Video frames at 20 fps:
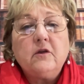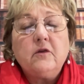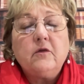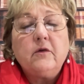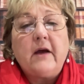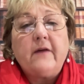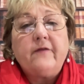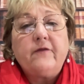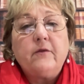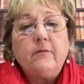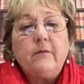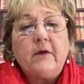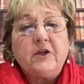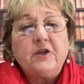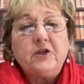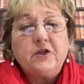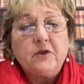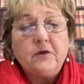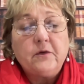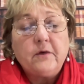you have to make
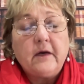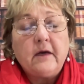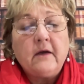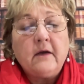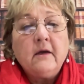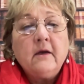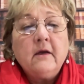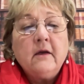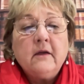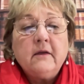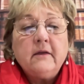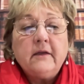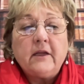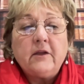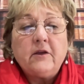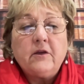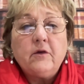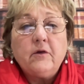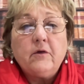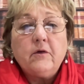sure
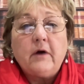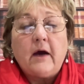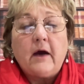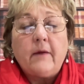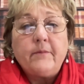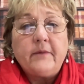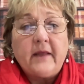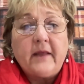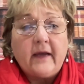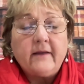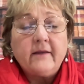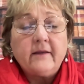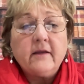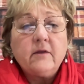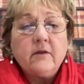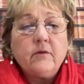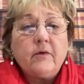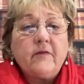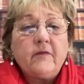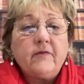that you update
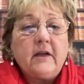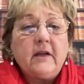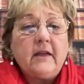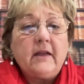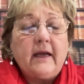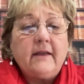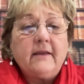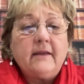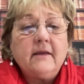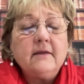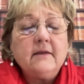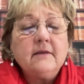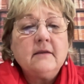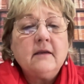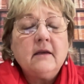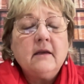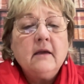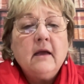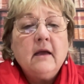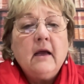it with the
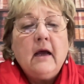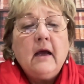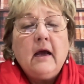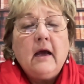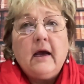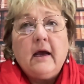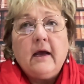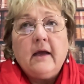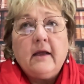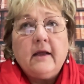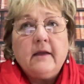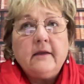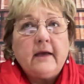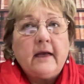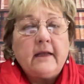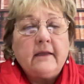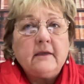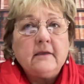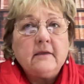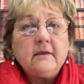latest. And
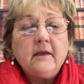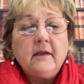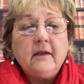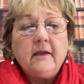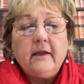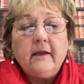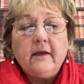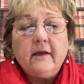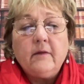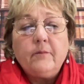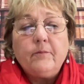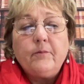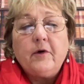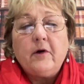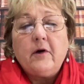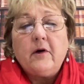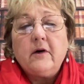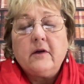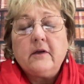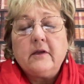that is the legal
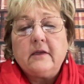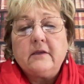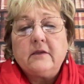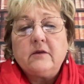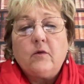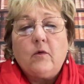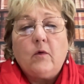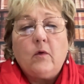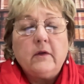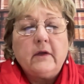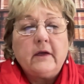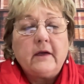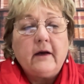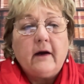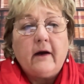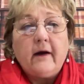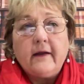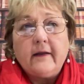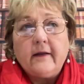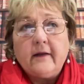part. That's all the
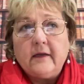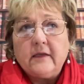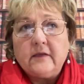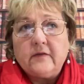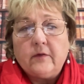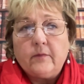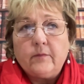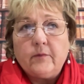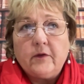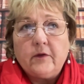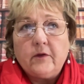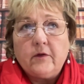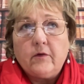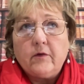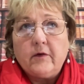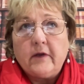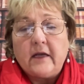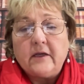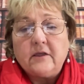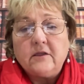guidelines from your
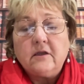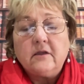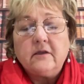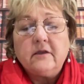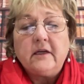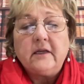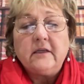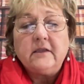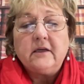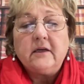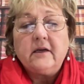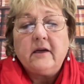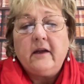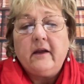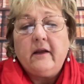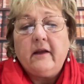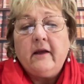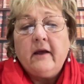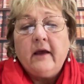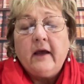National
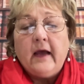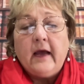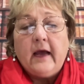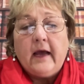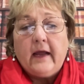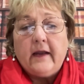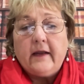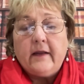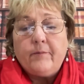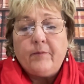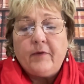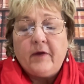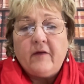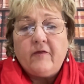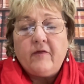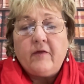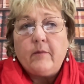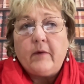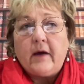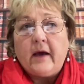Treasury and the
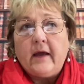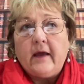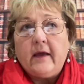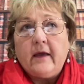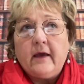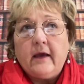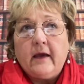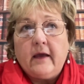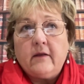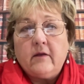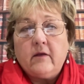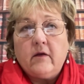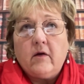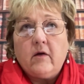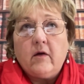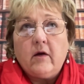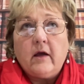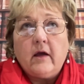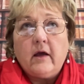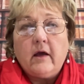PFMA. And
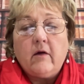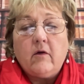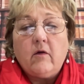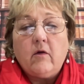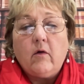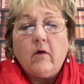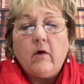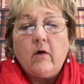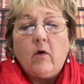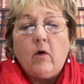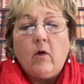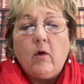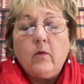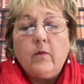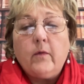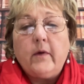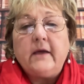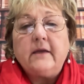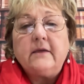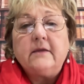
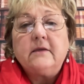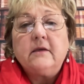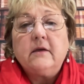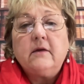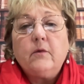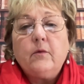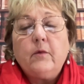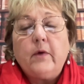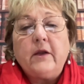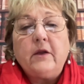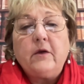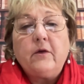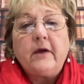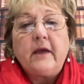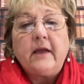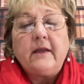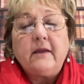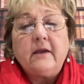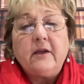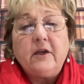always, when you
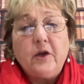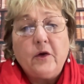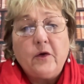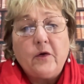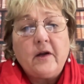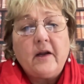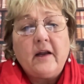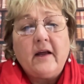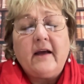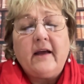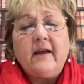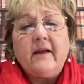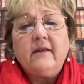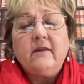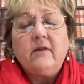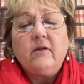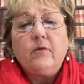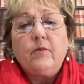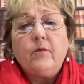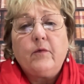get a new
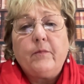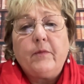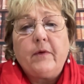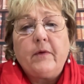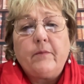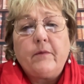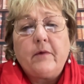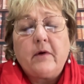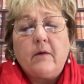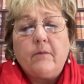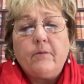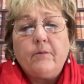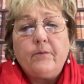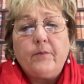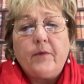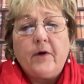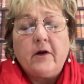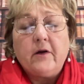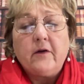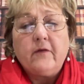client or become
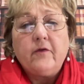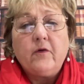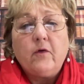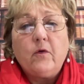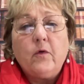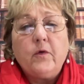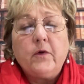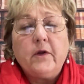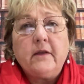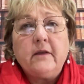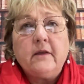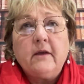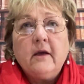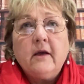part of an audit,